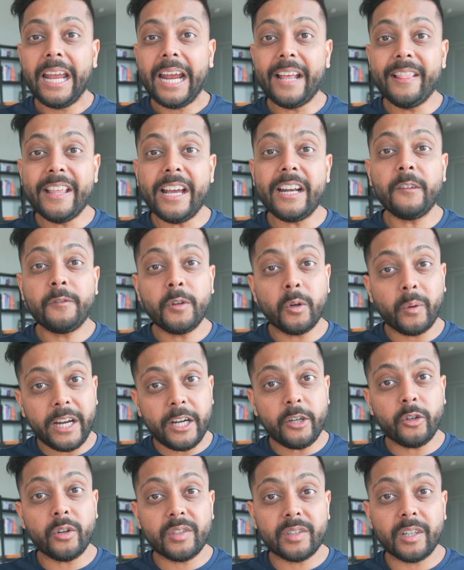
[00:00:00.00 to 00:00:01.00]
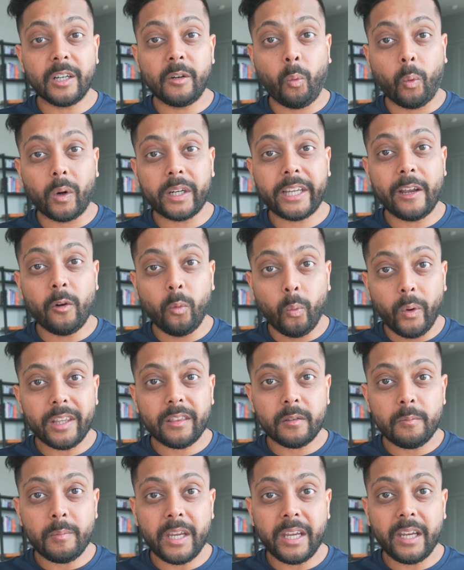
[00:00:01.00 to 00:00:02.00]
And then if you're interested in working
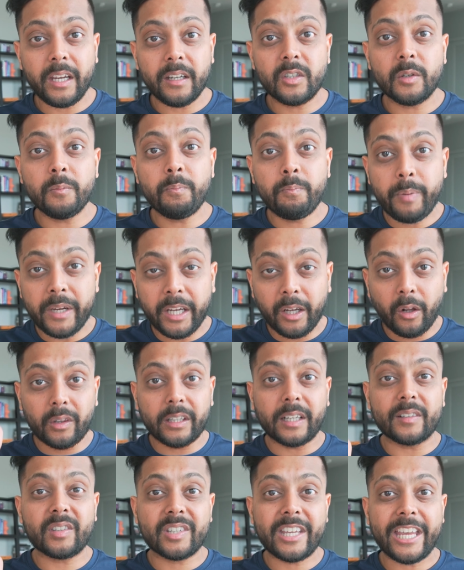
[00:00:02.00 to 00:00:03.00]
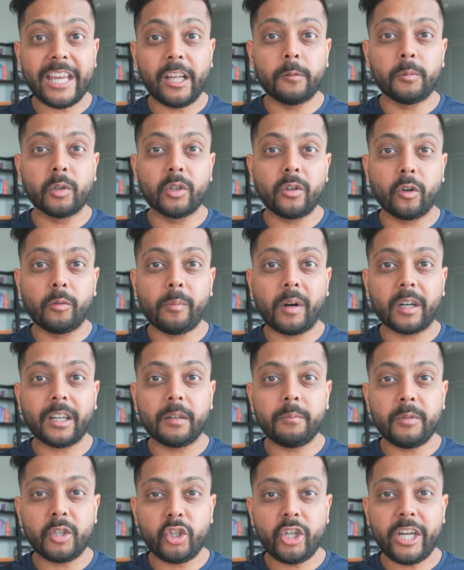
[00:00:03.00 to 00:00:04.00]
with me to build a scalable
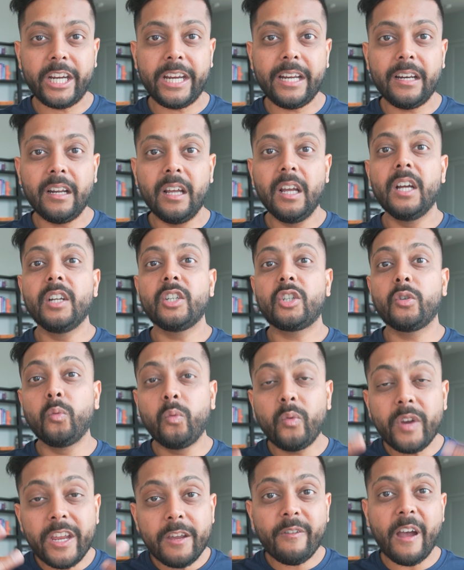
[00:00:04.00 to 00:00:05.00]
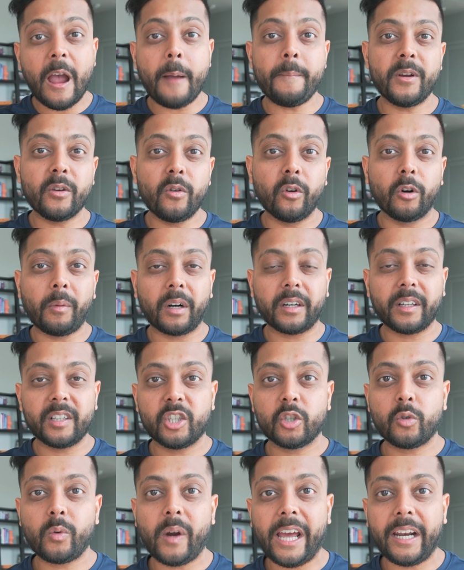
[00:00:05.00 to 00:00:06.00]
go-to-market machine, to revamp your go-to-market
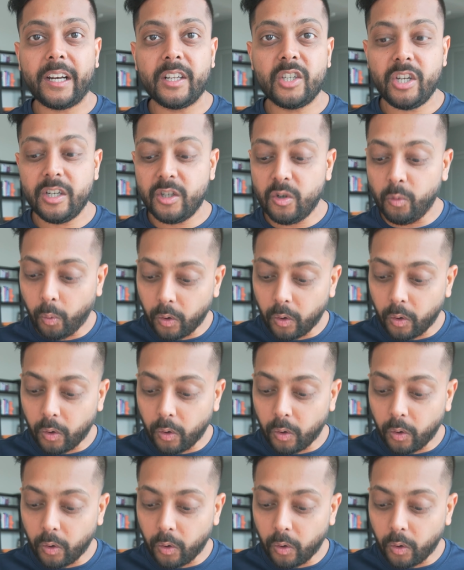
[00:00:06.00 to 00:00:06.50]
strategy, to